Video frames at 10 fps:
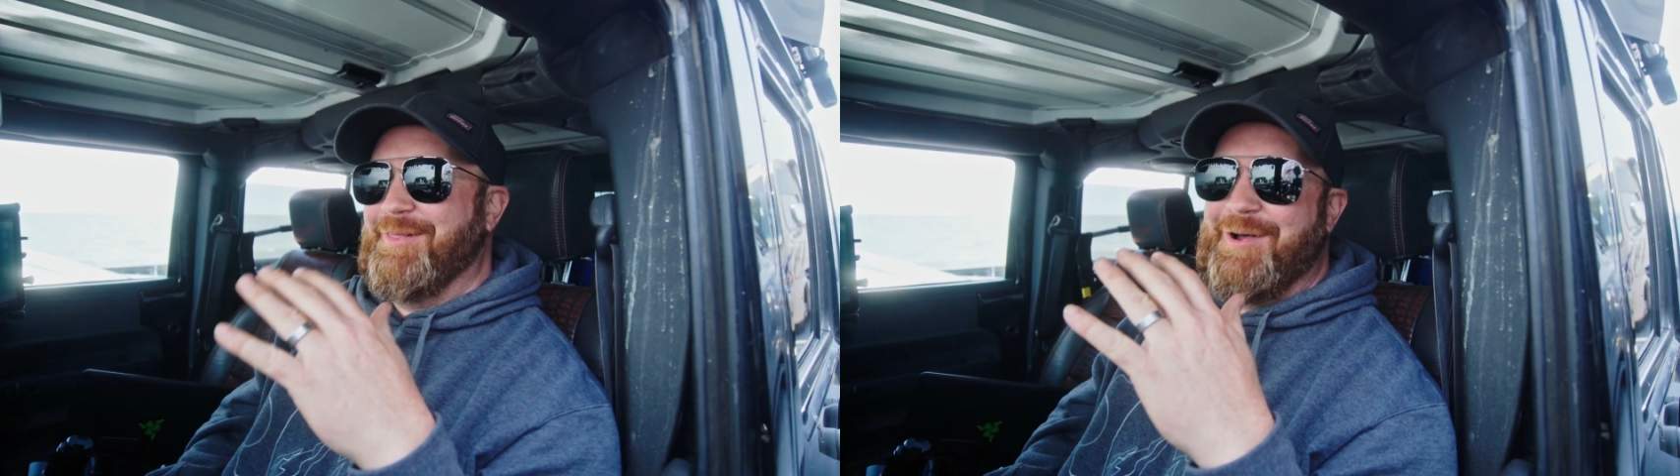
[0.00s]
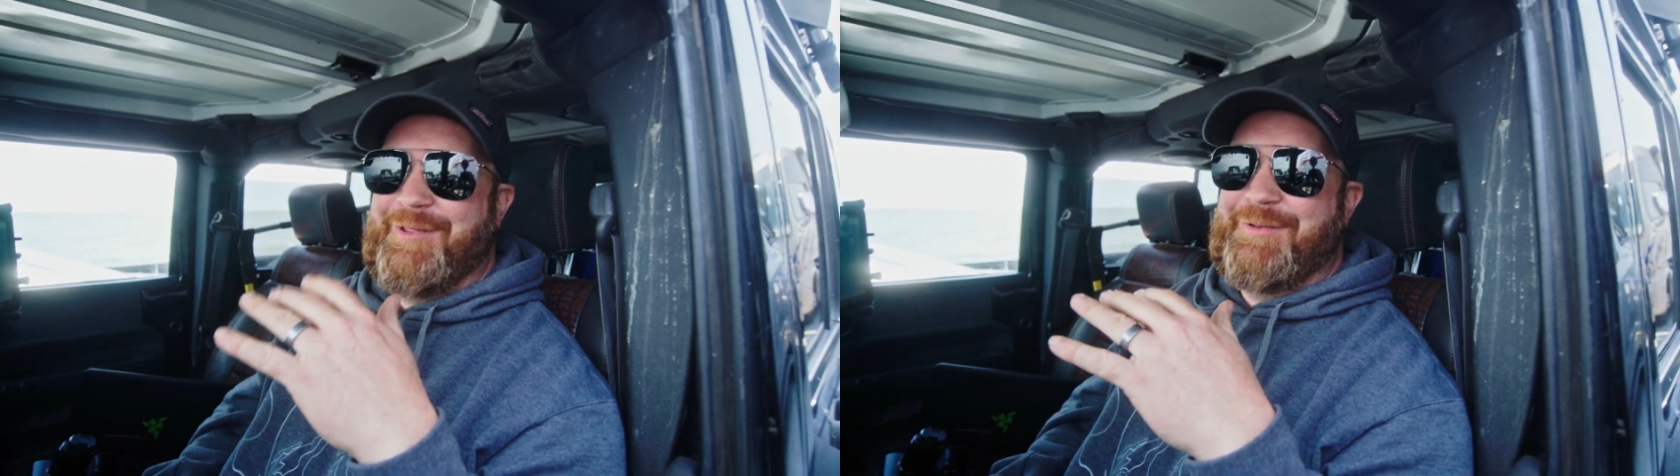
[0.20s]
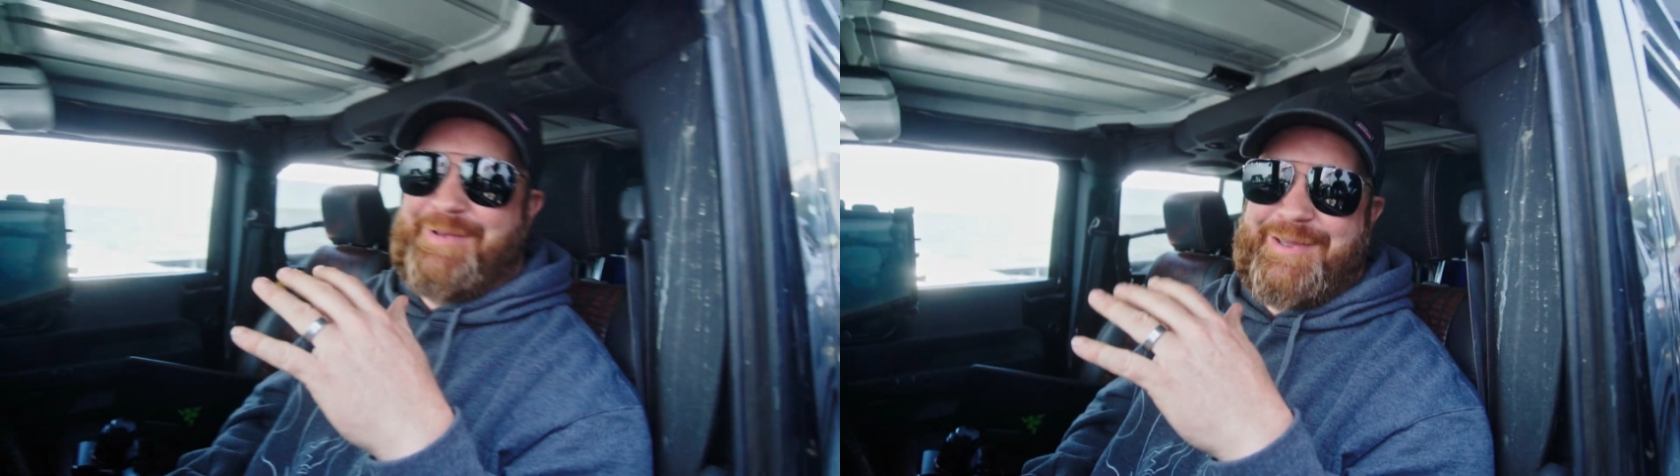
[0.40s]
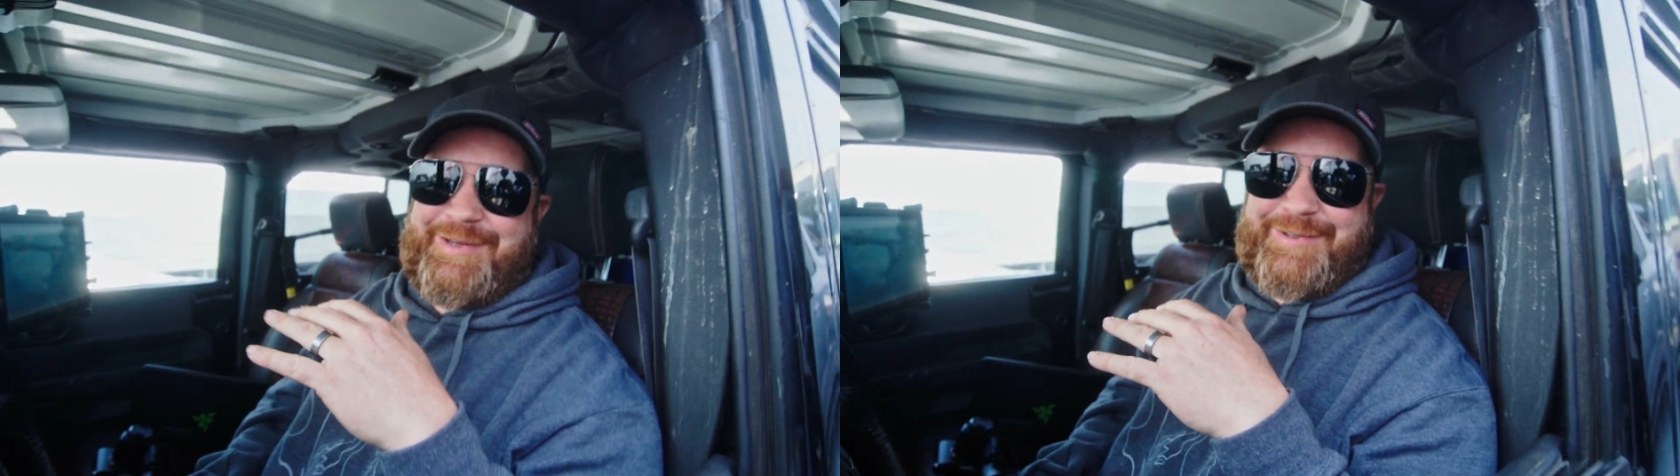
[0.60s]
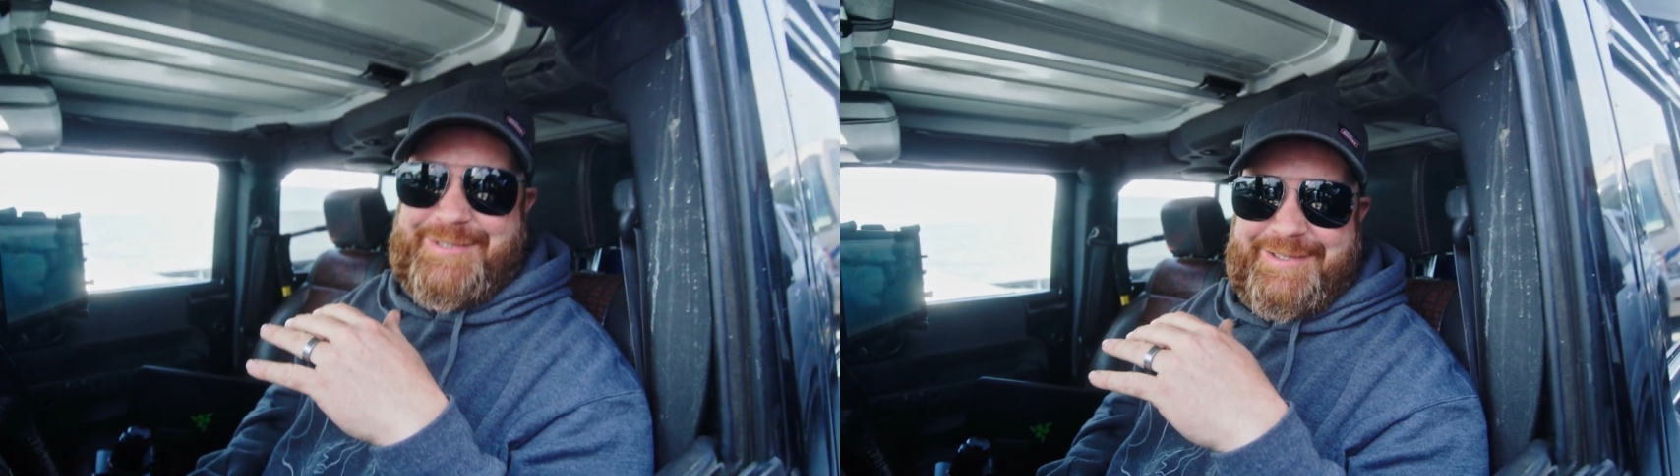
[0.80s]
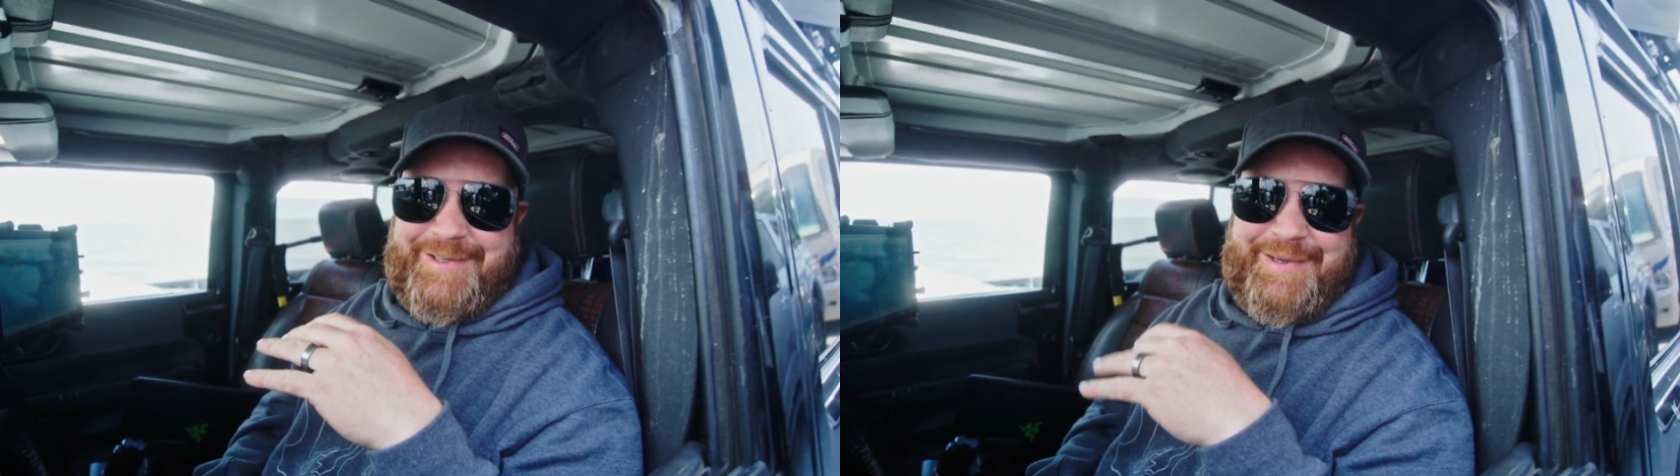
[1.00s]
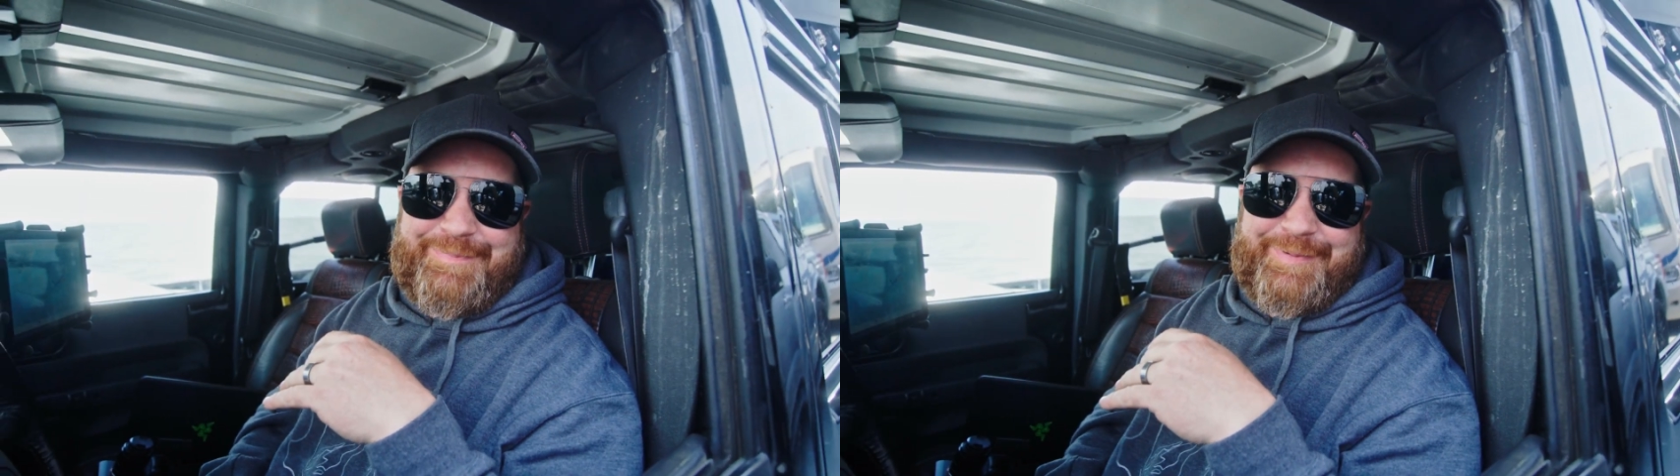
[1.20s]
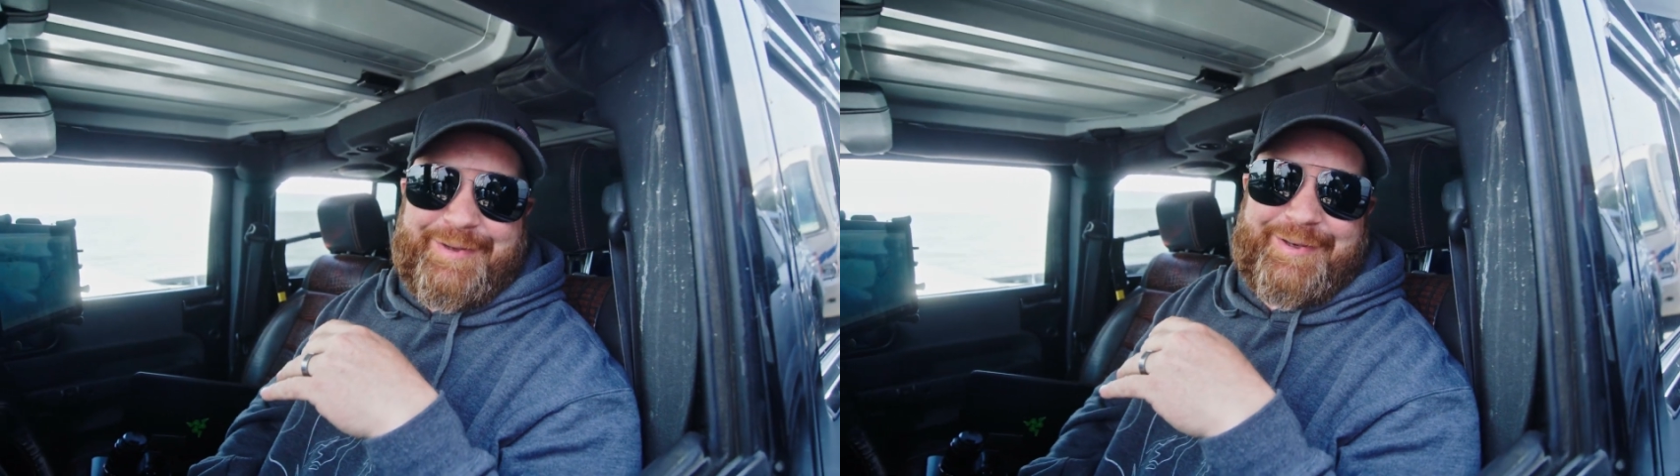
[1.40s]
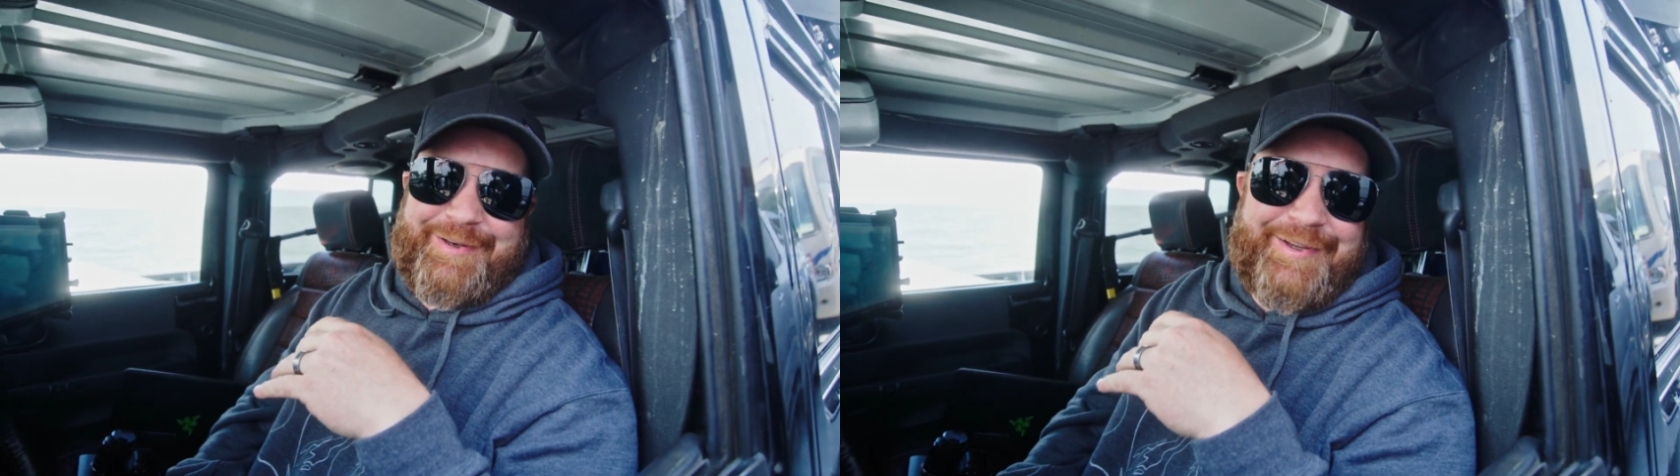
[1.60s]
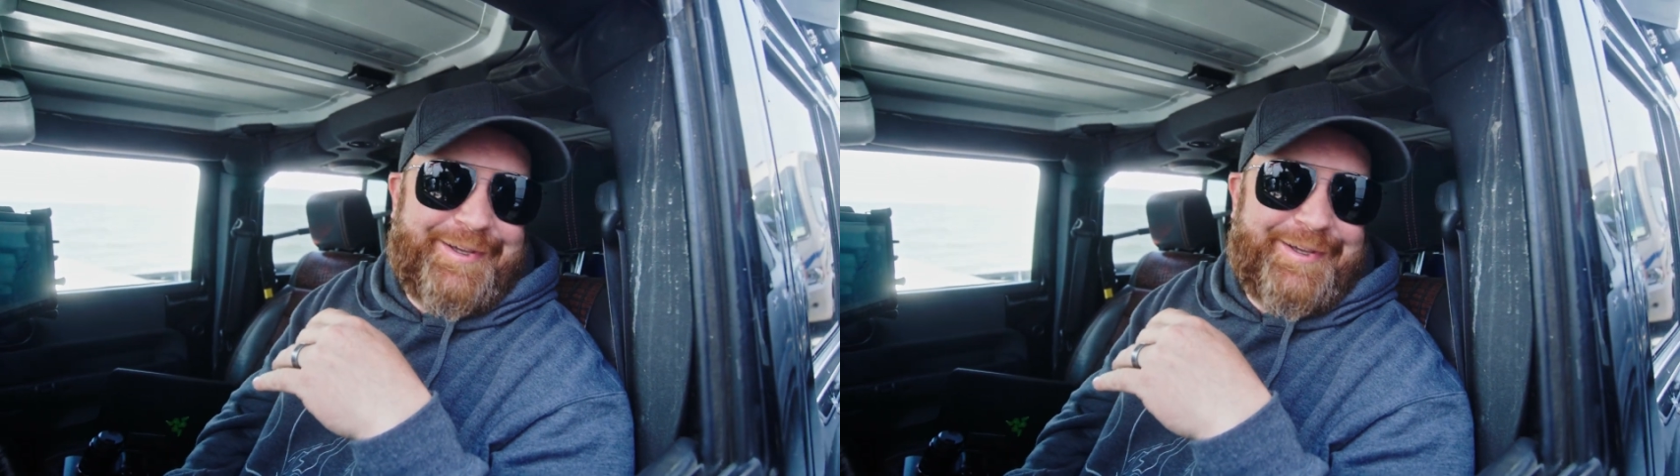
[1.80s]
lulling me to sleep, and